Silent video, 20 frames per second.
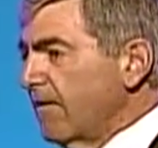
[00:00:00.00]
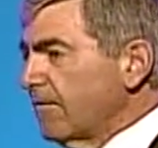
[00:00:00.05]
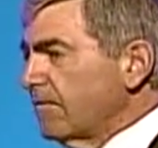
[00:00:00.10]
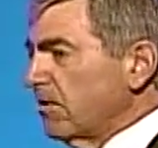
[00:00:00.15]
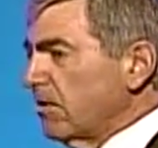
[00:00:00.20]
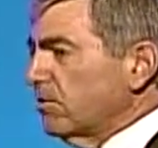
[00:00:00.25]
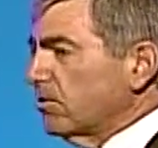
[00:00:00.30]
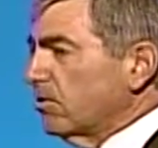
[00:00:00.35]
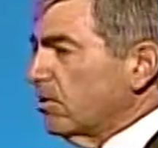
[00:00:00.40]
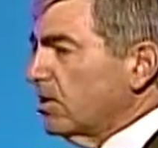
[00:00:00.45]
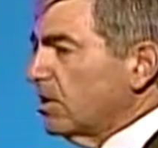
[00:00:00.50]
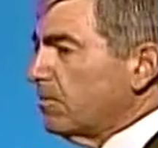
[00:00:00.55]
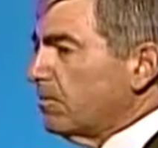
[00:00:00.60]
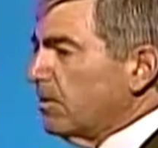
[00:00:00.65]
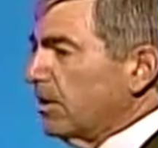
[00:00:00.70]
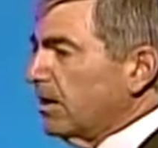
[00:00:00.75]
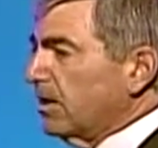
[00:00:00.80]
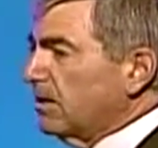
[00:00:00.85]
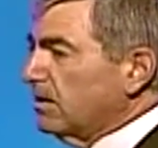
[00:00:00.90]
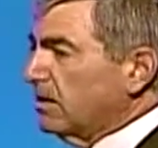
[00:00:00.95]
Now, they're going to
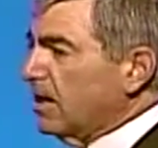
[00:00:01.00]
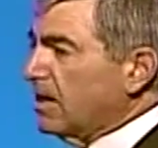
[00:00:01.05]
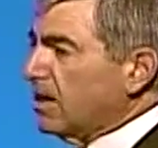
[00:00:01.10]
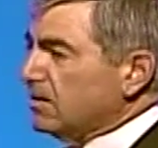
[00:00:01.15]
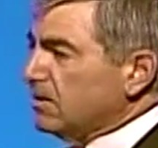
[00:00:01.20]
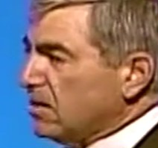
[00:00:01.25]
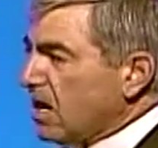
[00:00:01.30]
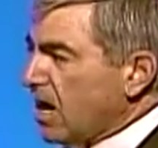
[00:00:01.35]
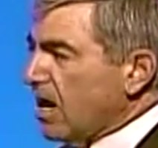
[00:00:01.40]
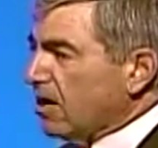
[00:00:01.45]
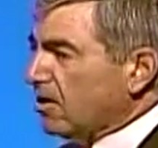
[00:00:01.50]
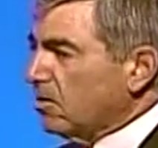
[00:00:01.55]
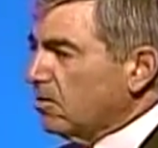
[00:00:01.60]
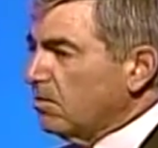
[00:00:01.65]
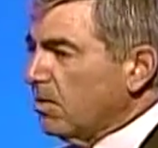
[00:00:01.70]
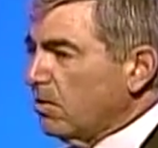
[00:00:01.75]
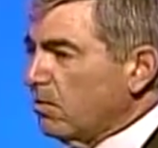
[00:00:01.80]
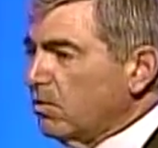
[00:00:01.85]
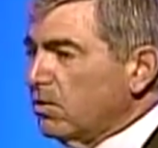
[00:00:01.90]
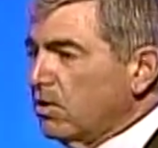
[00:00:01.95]
play a lot of soccer,
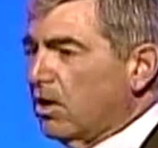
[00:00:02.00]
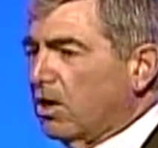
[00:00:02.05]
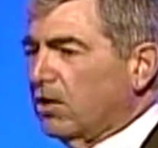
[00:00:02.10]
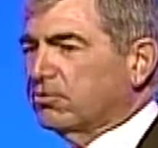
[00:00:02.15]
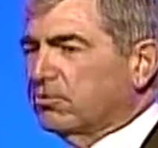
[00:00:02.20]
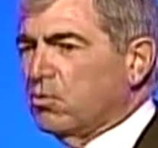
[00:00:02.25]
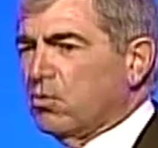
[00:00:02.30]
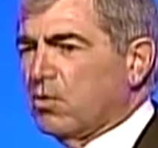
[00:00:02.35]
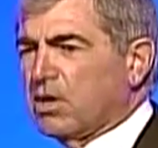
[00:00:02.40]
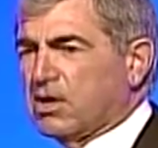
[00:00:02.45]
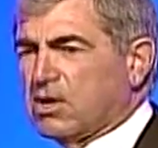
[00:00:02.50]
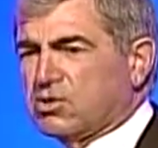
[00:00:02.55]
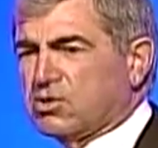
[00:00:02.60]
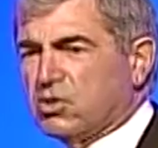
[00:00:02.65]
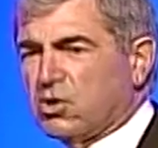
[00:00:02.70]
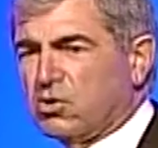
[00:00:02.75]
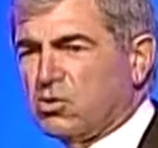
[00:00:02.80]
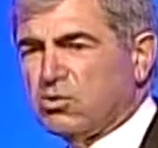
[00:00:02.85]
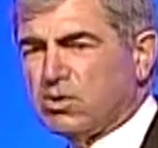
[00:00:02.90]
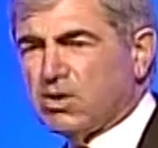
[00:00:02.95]
but we also want to
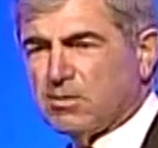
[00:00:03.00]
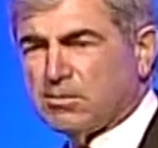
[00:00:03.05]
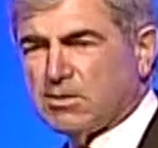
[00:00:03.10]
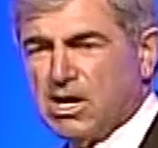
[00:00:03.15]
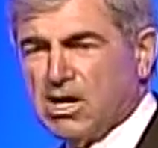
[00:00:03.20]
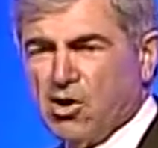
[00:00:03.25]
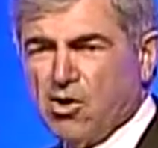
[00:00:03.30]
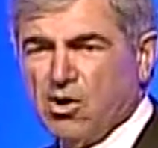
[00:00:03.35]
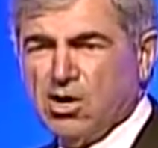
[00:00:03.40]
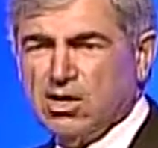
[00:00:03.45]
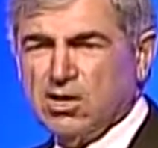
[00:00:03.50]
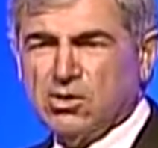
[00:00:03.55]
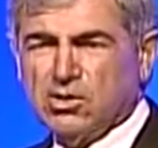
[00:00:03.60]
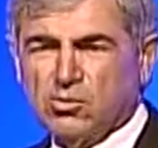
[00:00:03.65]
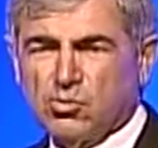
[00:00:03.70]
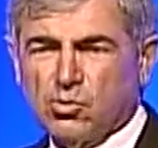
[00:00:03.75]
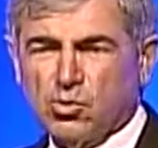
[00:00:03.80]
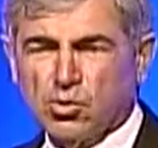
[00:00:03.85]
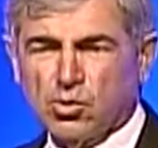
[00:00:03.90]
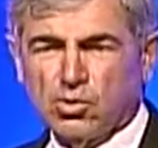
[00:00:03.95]
show them the area of the
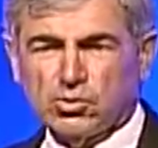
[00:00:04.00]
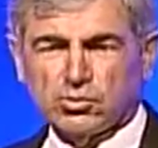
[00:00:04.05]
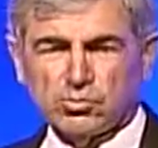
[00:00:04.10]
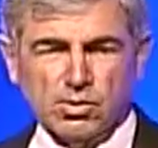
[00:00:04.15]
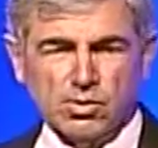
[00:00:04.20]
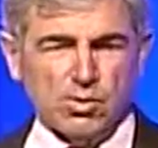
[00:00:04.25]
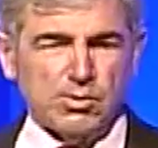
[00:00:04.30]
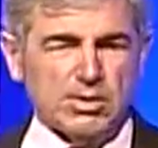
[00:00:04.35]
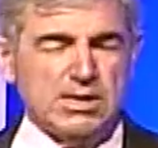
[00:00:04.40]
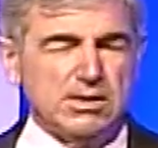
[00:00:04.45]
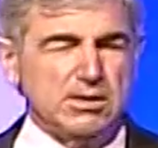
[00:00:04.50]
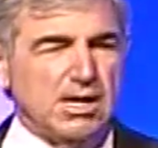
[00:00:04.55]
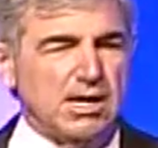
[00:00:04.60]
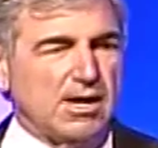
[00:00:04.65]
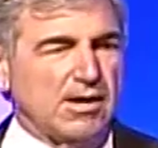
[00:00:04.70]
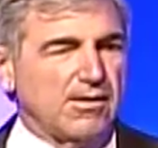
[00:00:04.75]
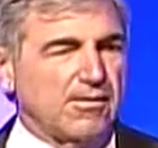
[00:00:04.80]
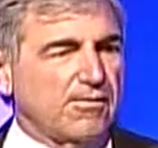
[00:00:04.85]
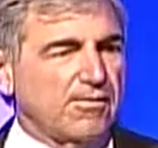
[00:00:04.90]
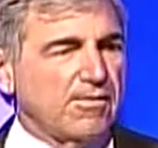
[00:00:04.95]
world where we
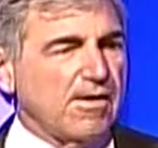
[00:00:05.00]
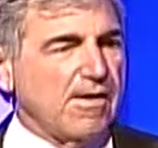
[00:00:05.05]
live.